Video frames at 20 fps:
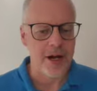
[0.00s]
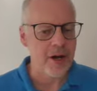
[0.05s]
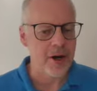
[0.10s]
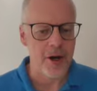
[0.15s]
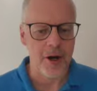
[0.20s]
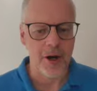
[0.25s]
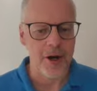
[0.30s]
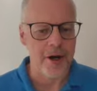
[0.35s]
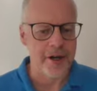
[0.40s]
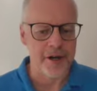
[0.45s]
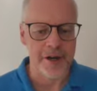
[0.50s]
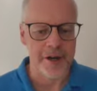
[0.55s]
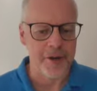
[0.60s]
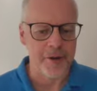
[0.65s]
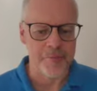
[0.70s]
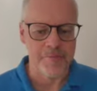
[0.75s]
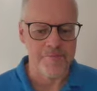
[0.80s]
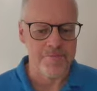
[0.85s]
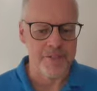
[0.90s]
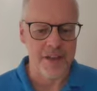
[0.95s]
I don't know,
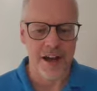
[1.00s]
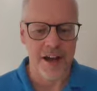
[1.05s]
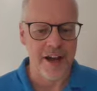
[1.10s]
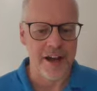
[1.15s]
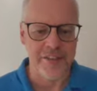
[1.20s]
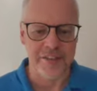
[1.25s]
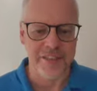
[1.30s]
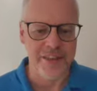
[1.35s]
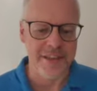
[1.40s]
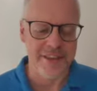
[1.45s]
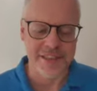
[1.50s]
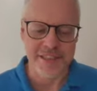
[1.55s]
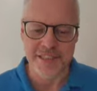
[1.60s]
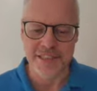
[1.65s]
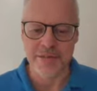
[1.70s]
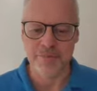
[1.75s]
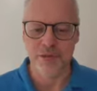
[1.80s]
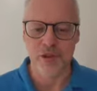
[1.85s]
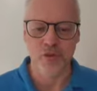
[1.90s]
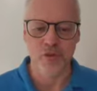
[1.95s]
I think the
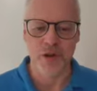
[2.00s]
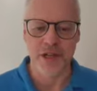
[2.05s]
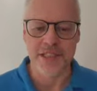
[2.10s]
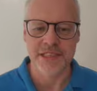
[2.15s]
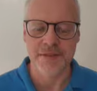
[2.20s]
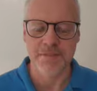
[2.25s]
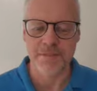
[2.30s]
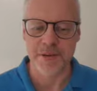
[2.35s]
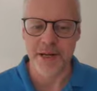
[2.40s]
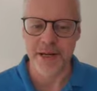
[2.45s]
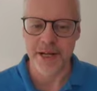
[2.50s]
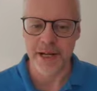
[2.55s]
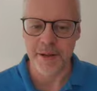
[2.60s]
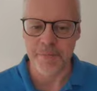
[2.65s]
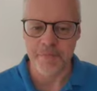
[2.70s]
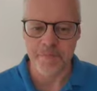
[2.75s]
simpler ones are better.